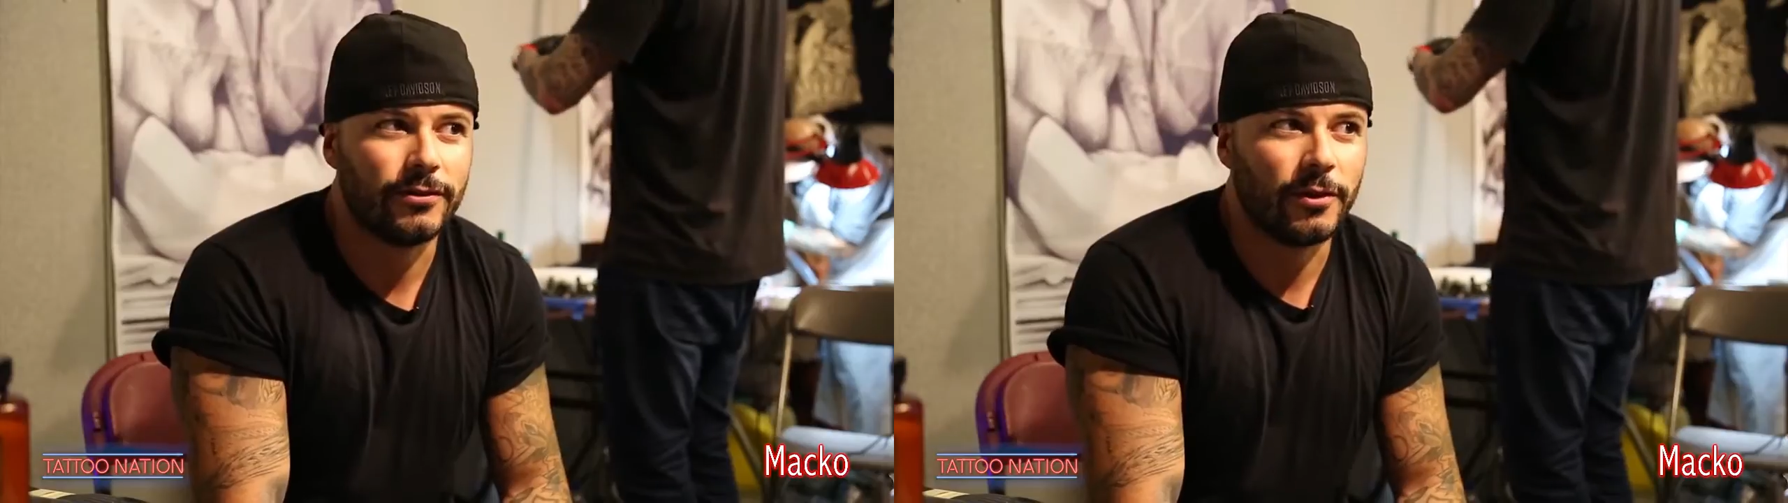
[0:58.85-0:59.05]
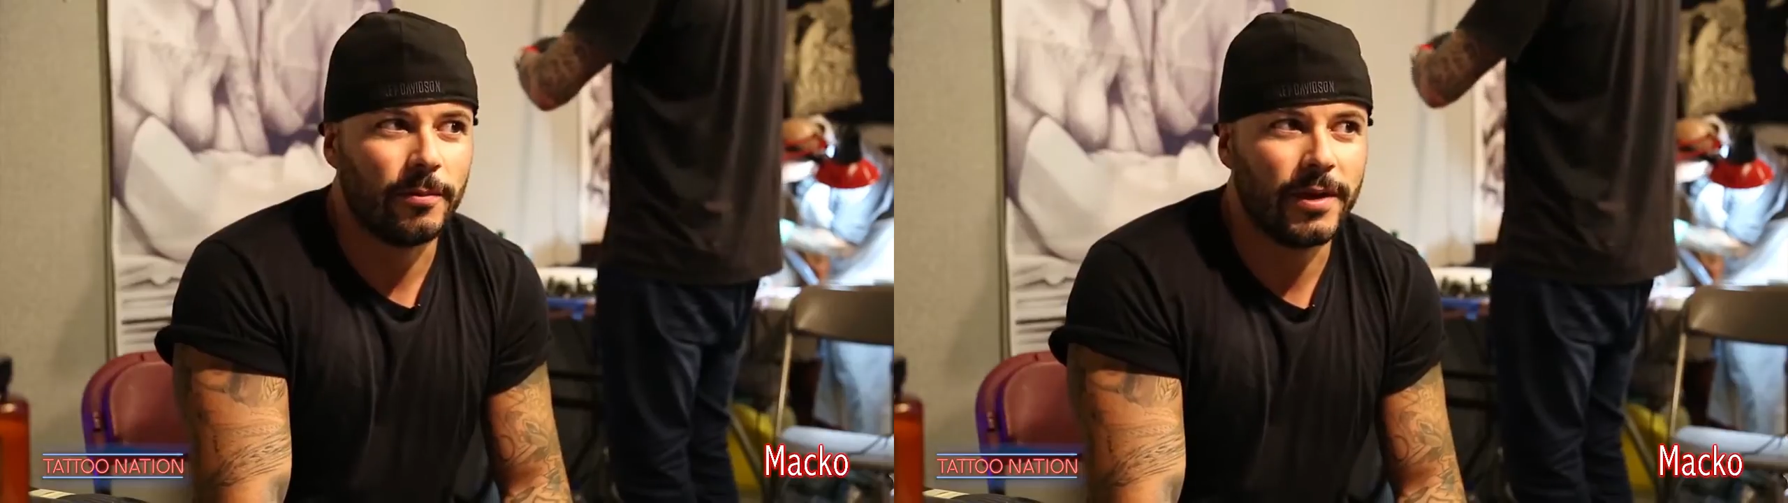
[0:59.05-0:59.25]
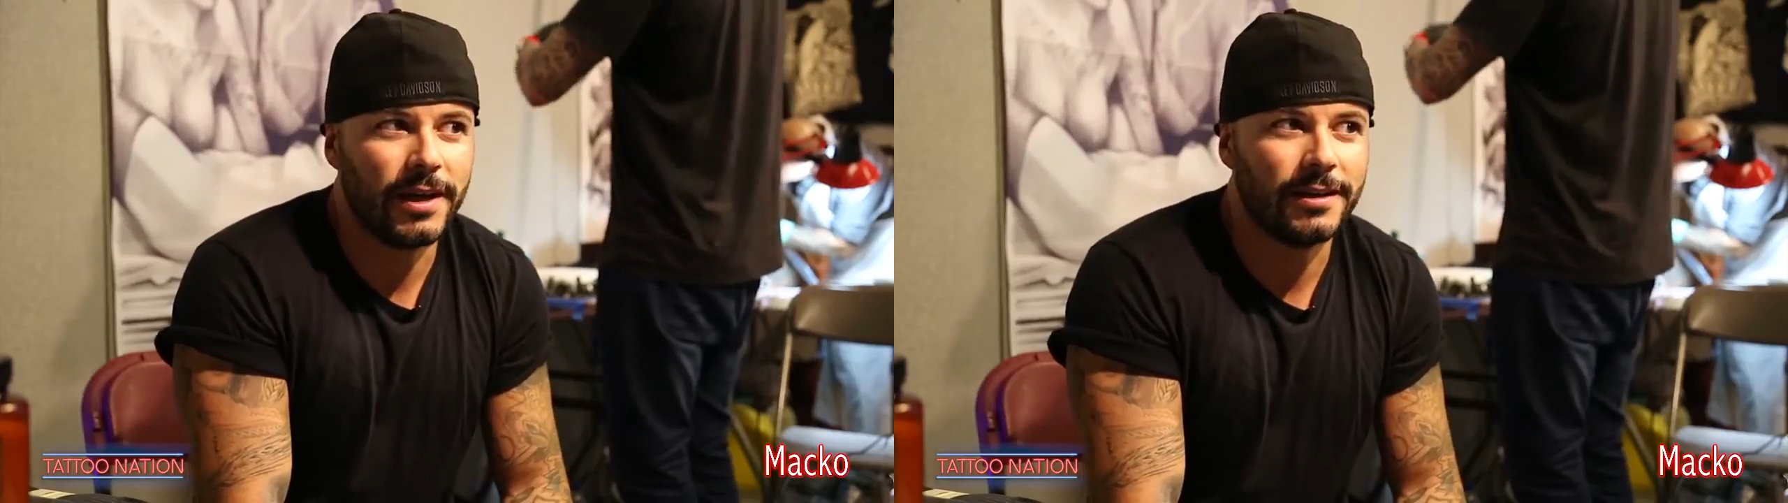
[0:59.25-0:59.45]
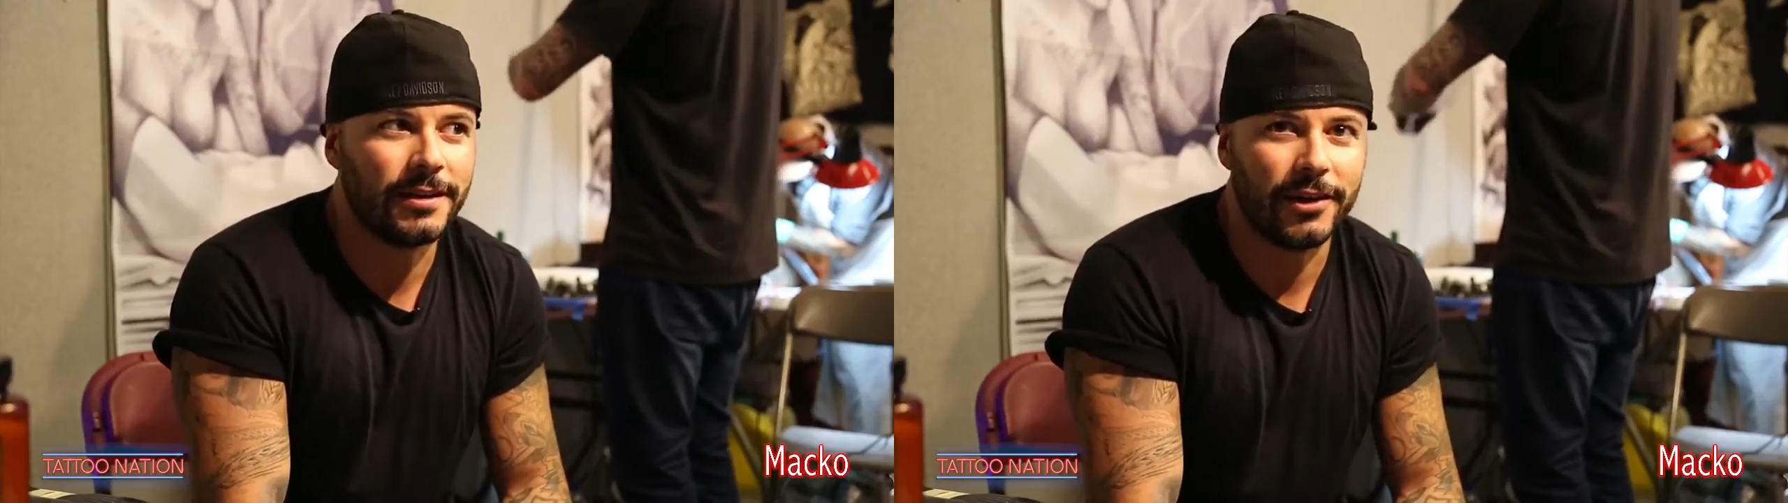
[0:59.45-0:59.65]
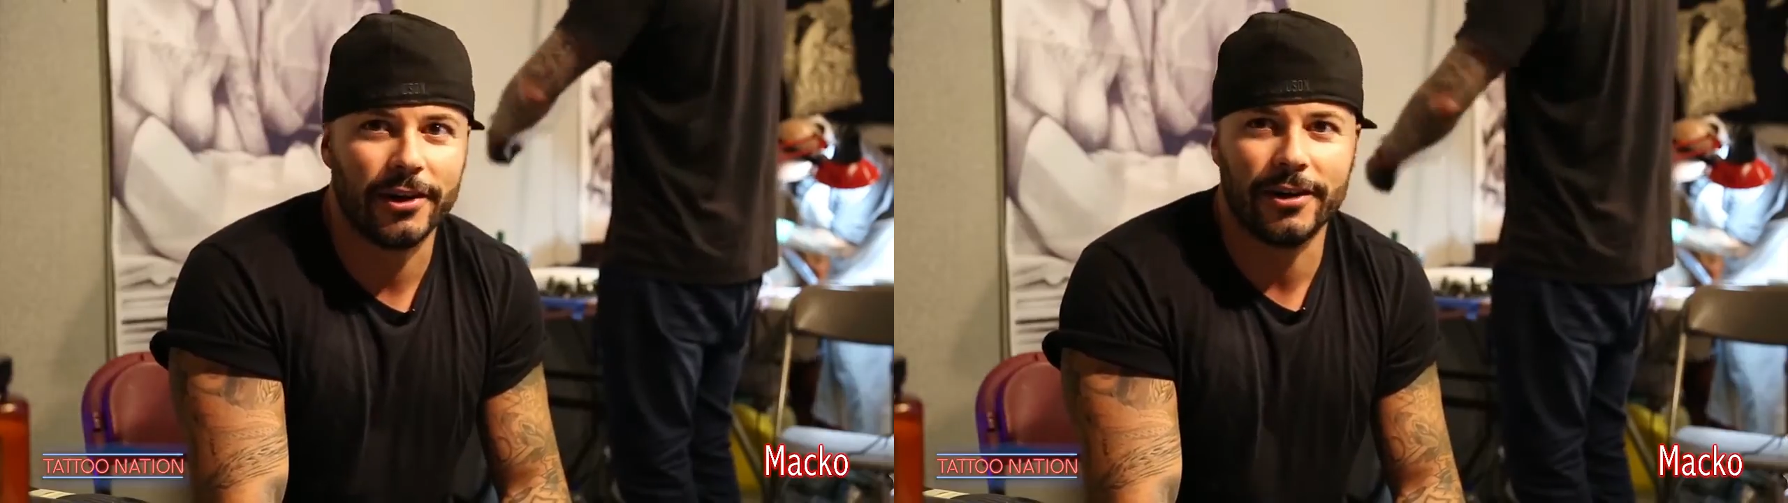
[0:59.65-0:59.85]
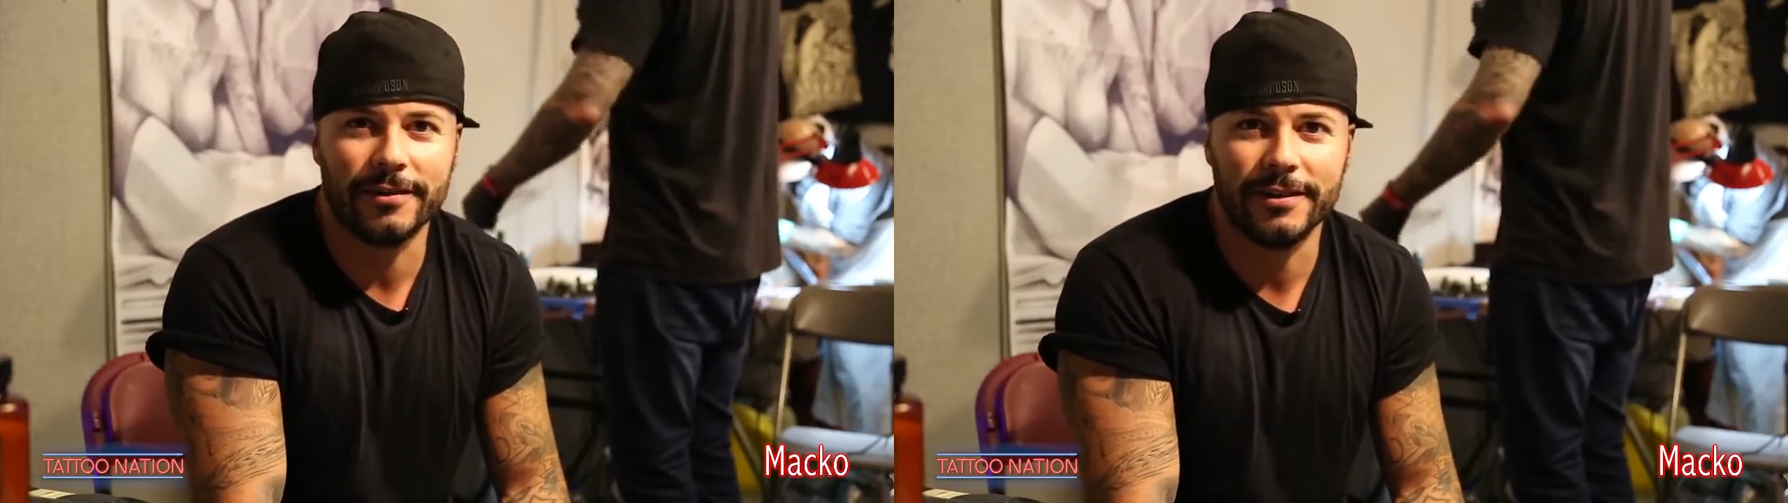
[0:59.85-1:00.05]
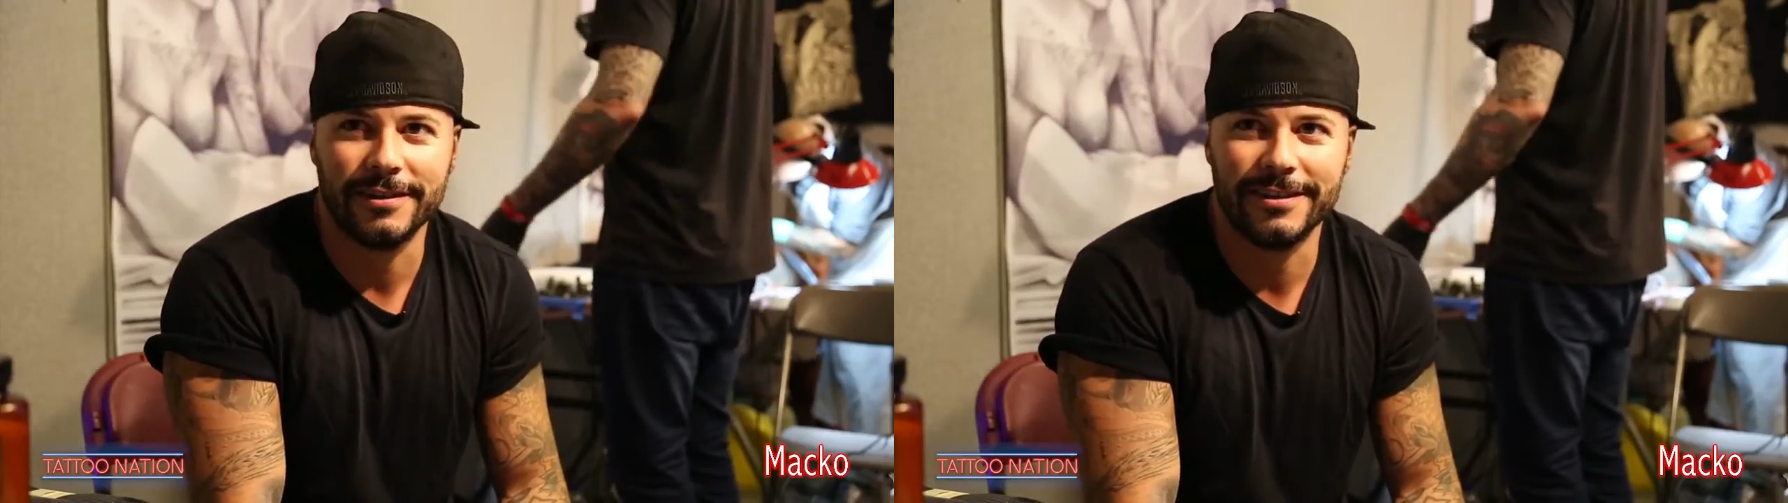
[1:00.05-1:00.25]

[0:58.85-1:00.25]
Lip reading: from me, girl.